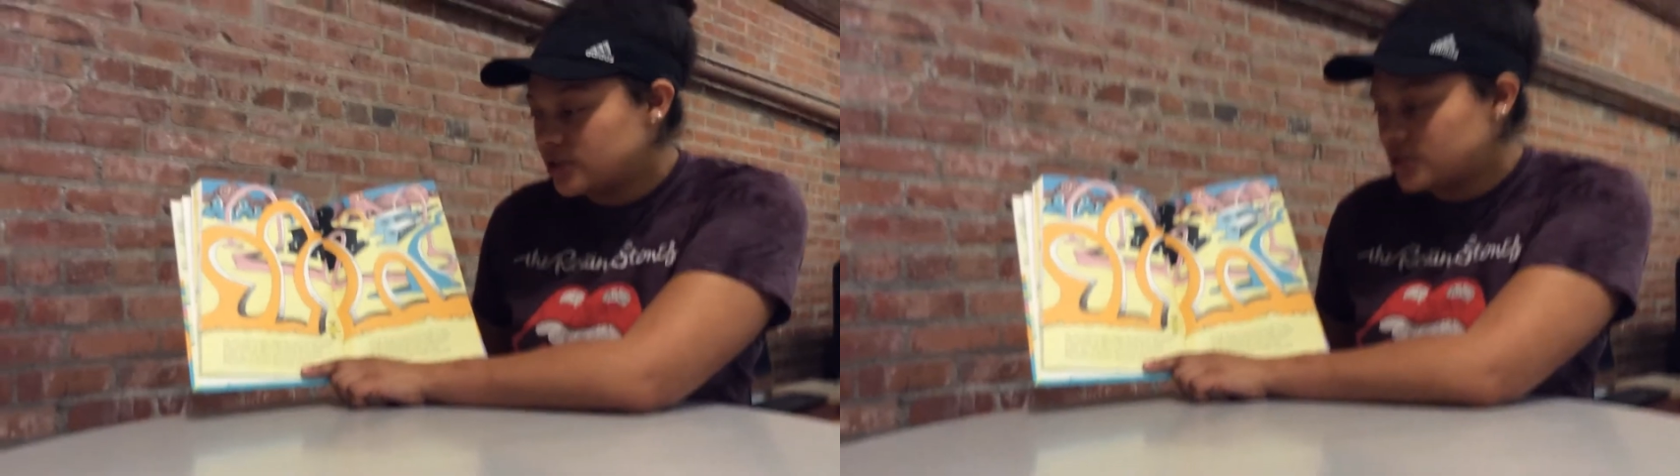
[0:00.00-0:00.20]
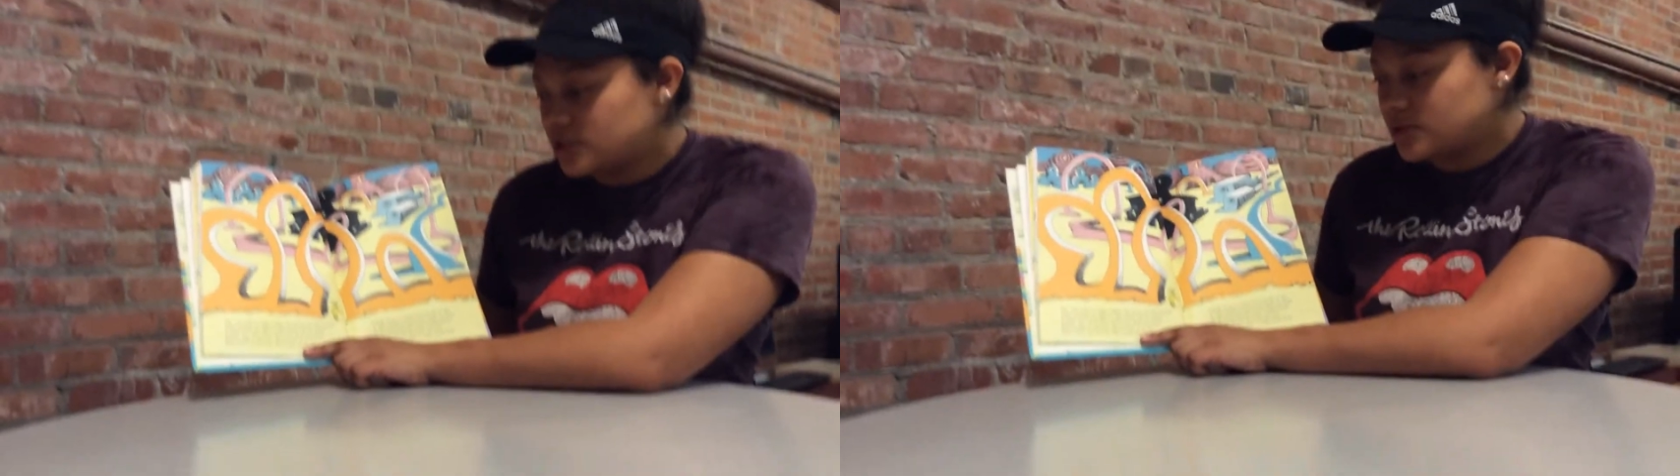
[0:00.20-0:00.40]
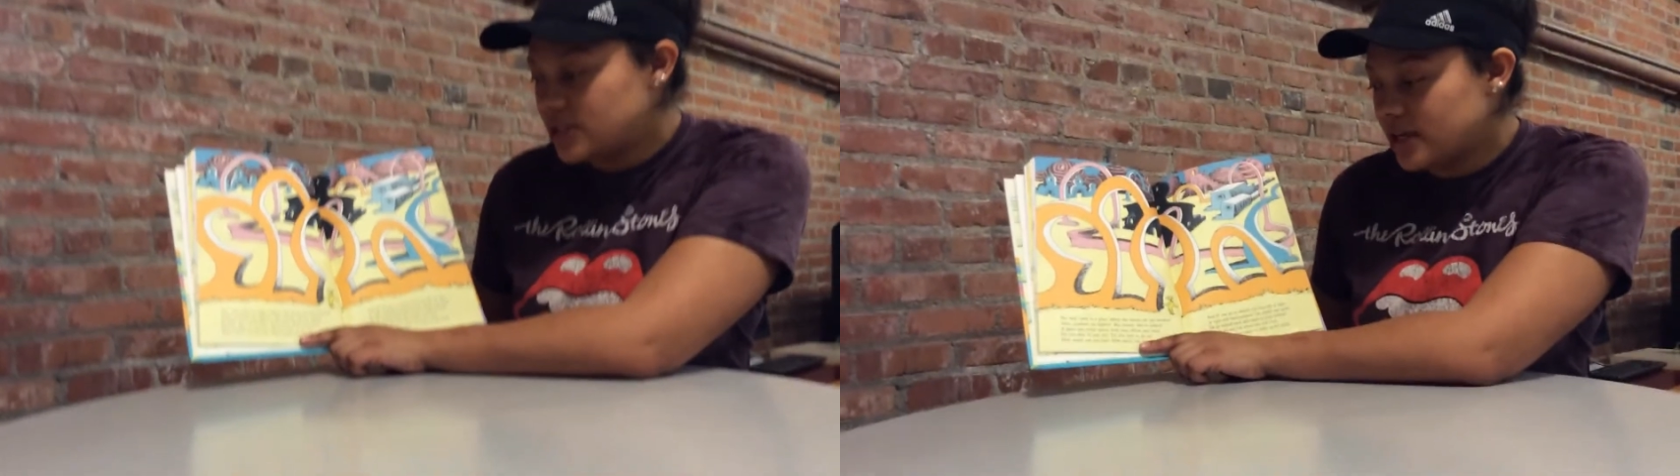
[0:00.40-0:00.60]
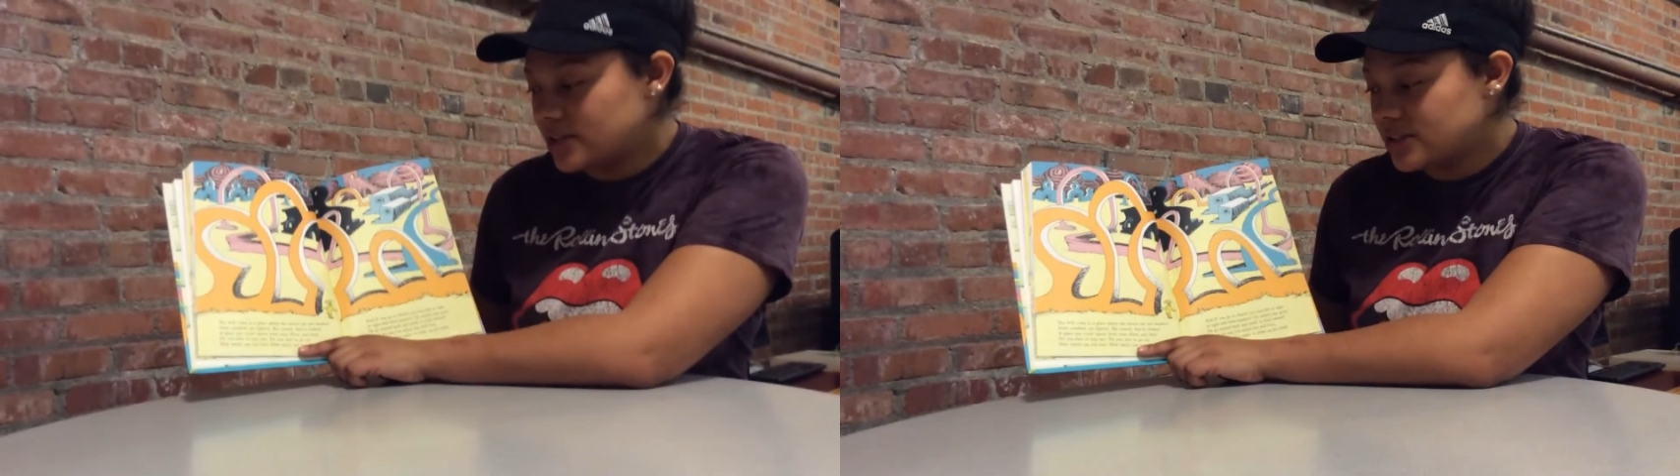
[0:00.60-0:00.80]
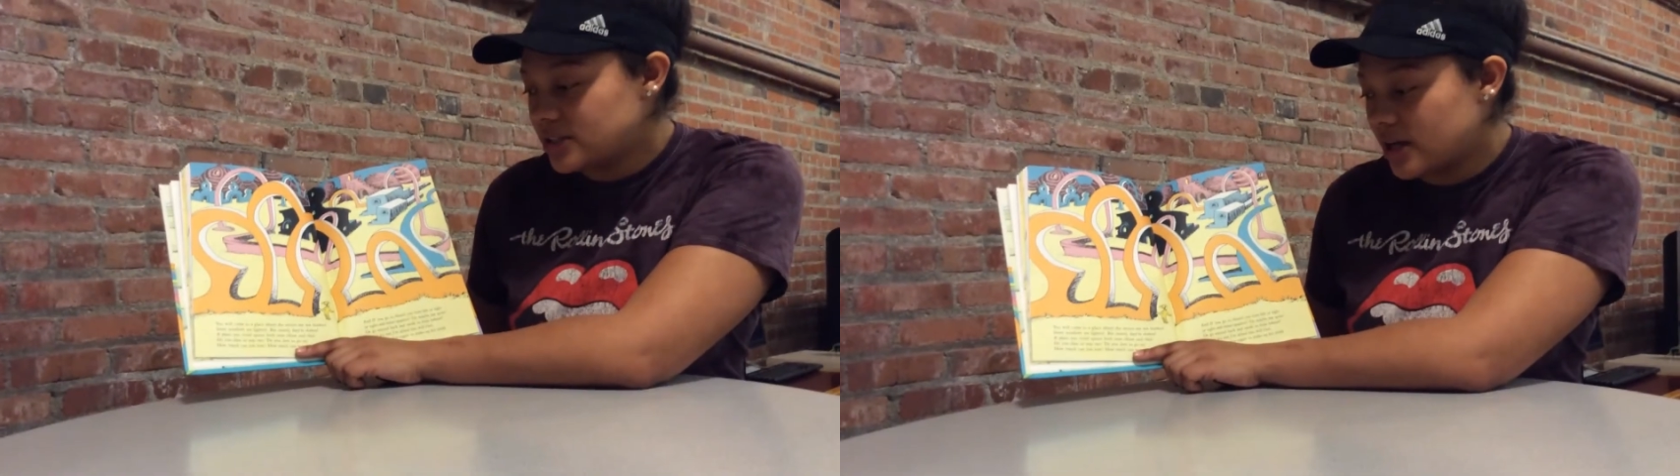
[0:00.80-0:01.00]
Do you
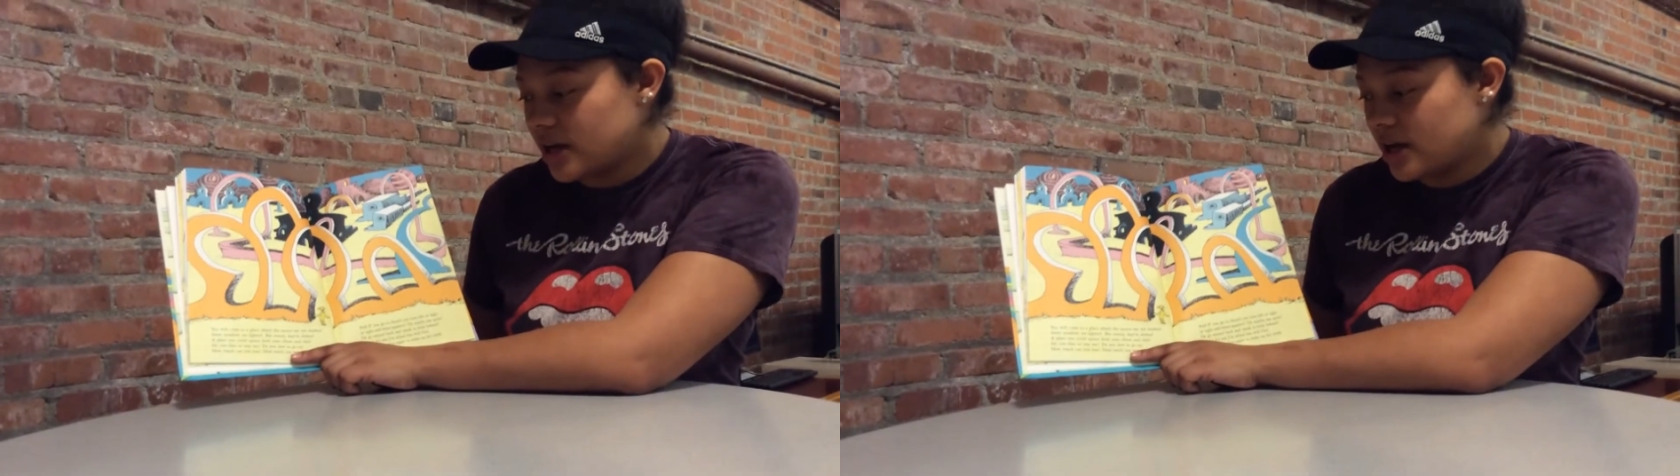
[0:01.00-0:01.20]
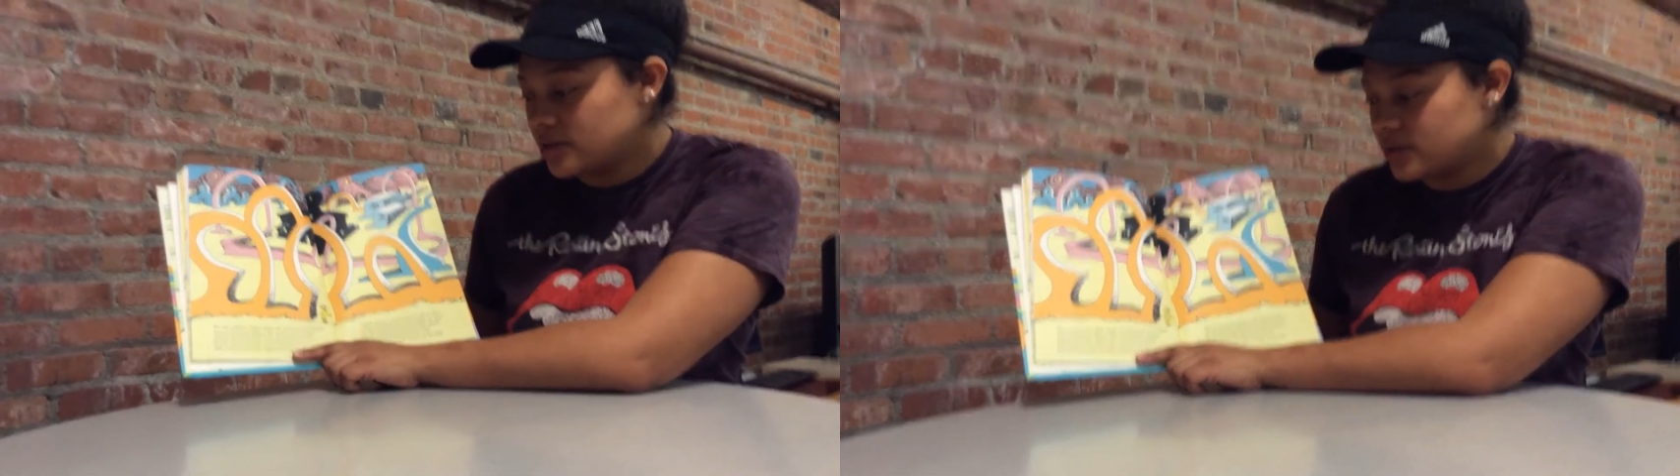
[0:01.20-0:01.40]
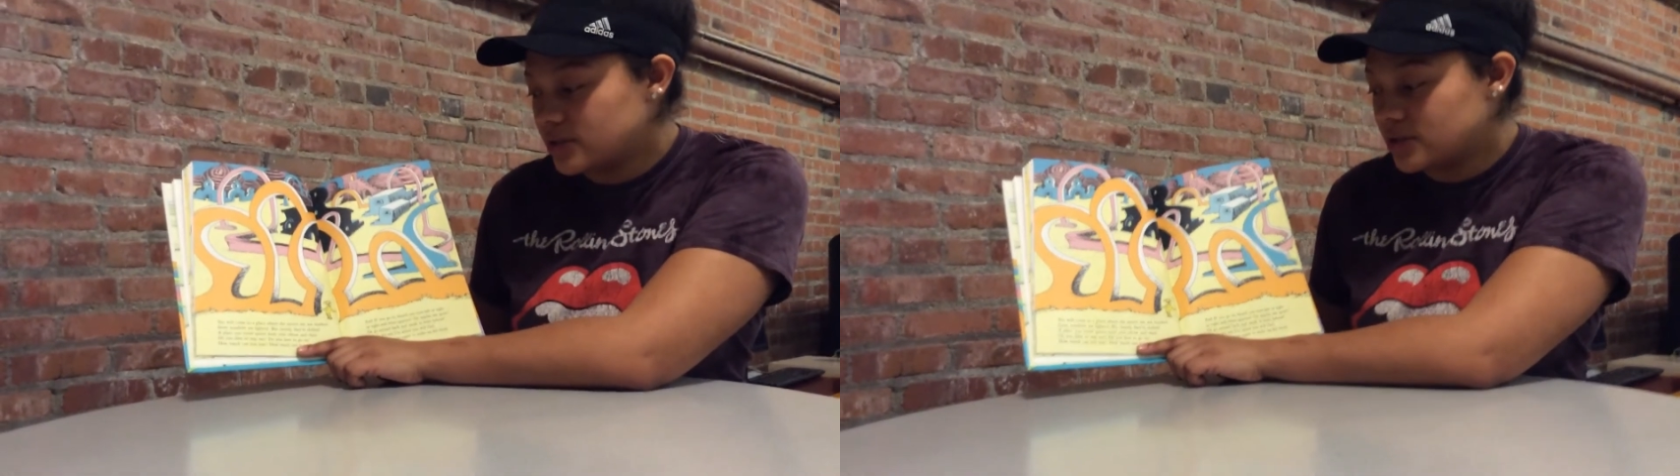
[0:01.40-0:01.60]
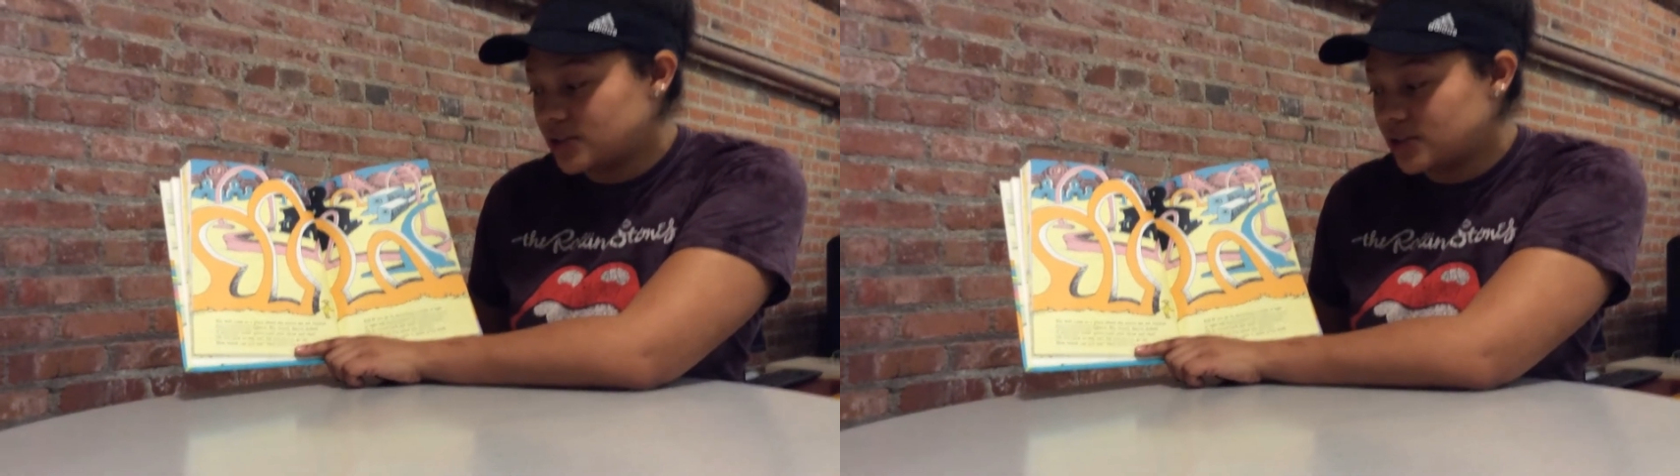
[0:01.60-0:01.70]
dare stay out?